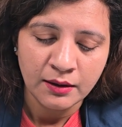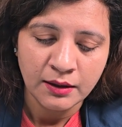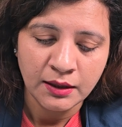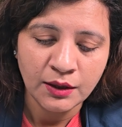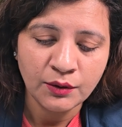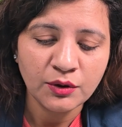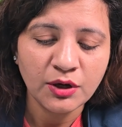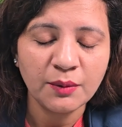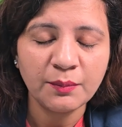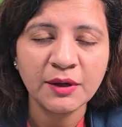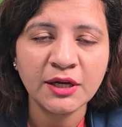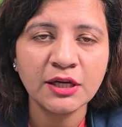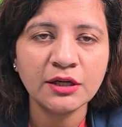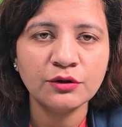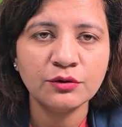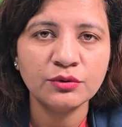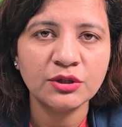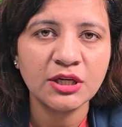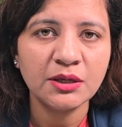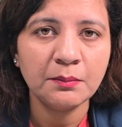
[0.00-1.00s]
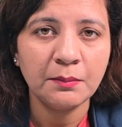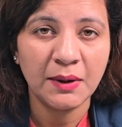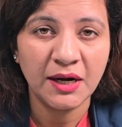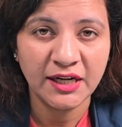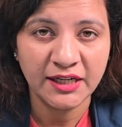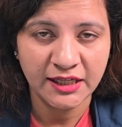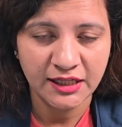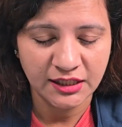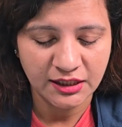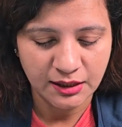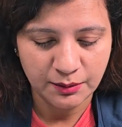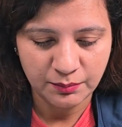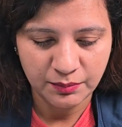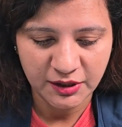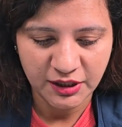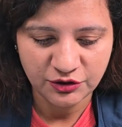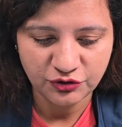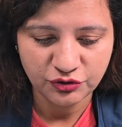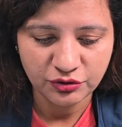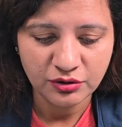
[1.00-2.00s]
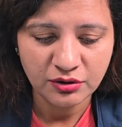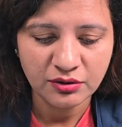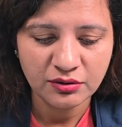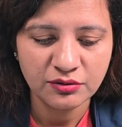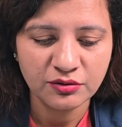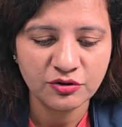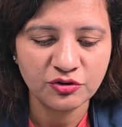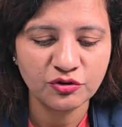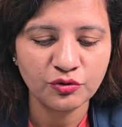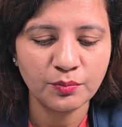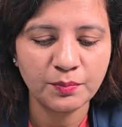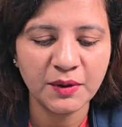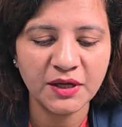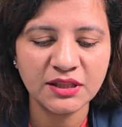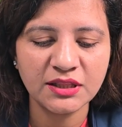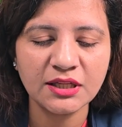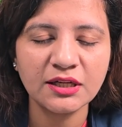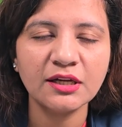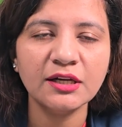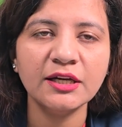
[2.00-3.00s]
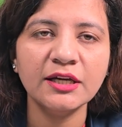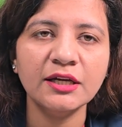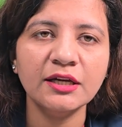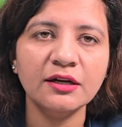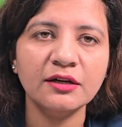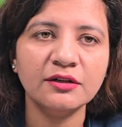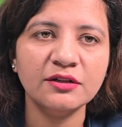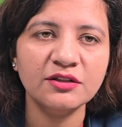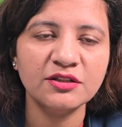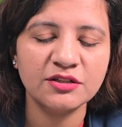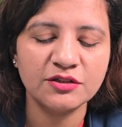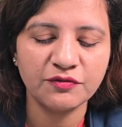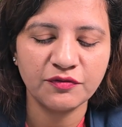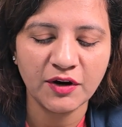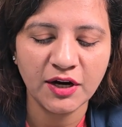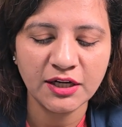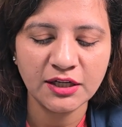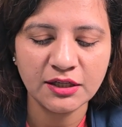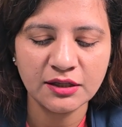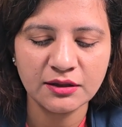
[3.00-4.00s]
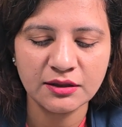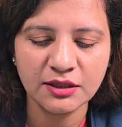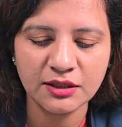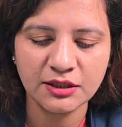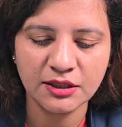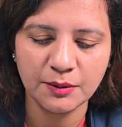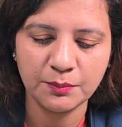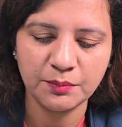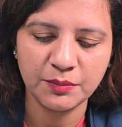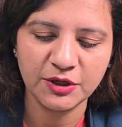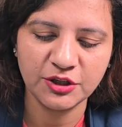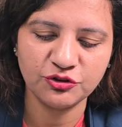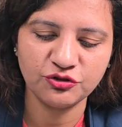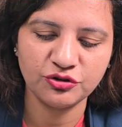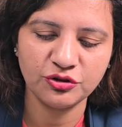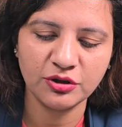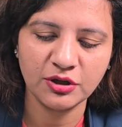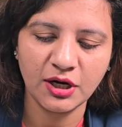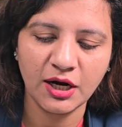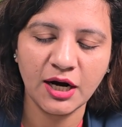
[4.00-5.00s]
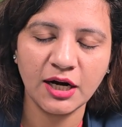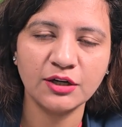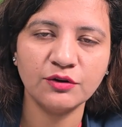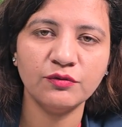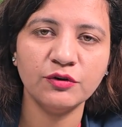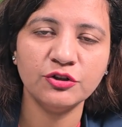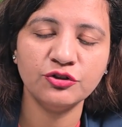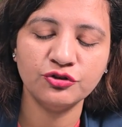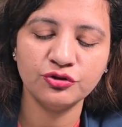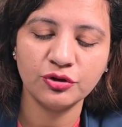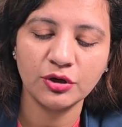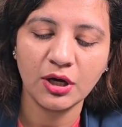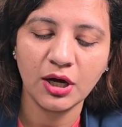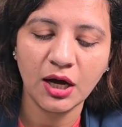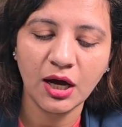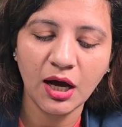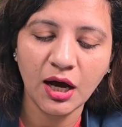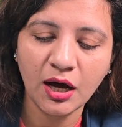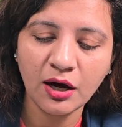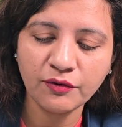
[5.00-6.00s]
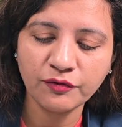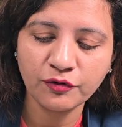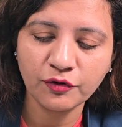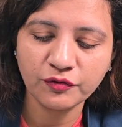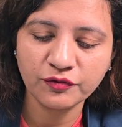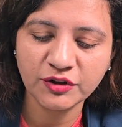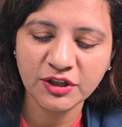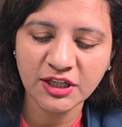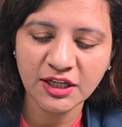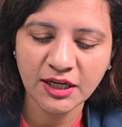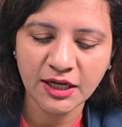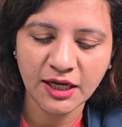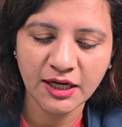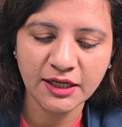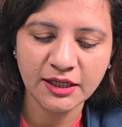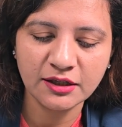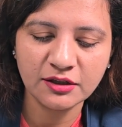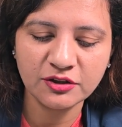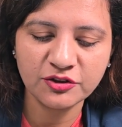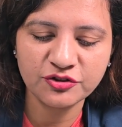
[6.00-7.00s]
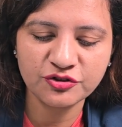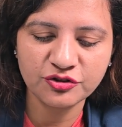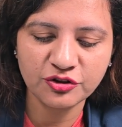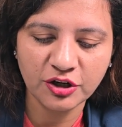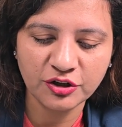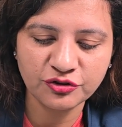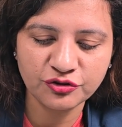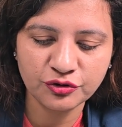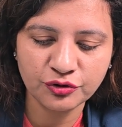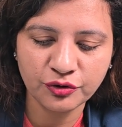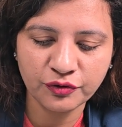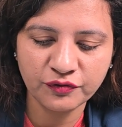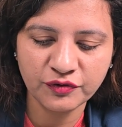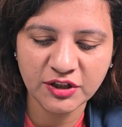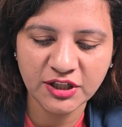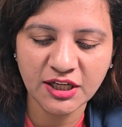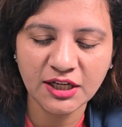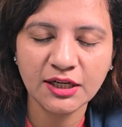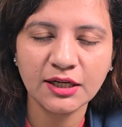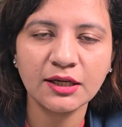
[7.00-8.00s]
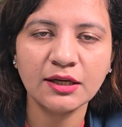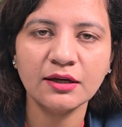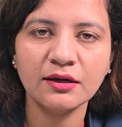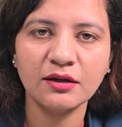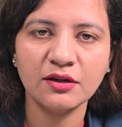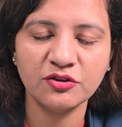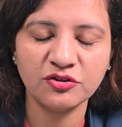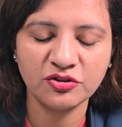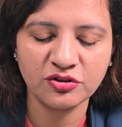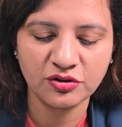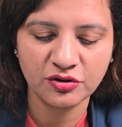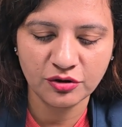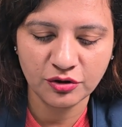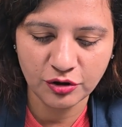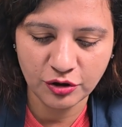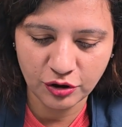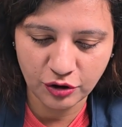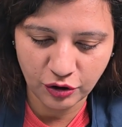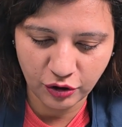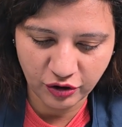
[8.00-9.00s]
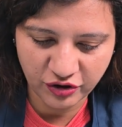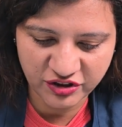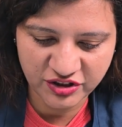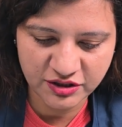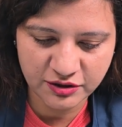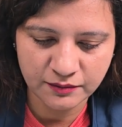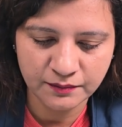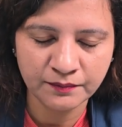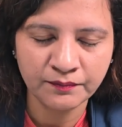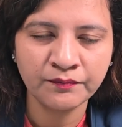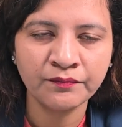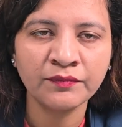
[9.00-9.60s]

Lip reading: Now coming into the melting temperature. So basically it is defined as the temperature at which half of the helical structure of DNA is lost.